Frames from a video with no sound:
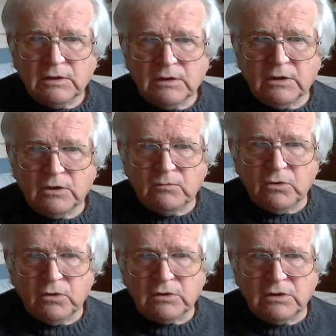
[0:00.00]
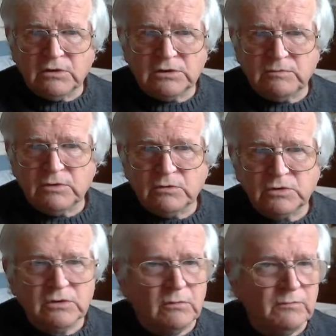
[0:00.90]
Merck, some of those
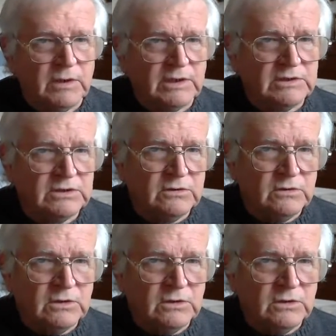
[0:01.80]
top makes.